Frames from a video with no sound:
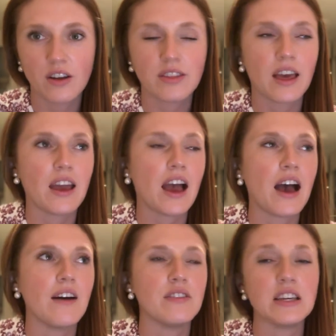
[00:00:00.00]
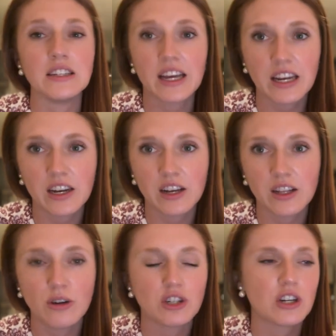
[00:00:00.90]
They have the ticketed
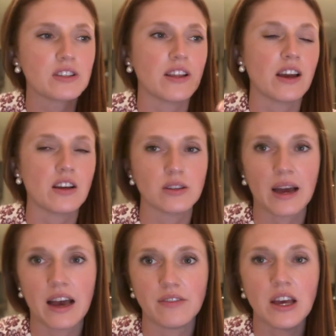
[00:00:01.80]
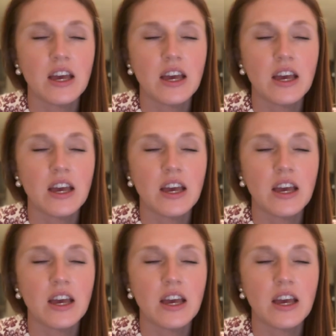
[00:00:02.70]
enclosures and they also have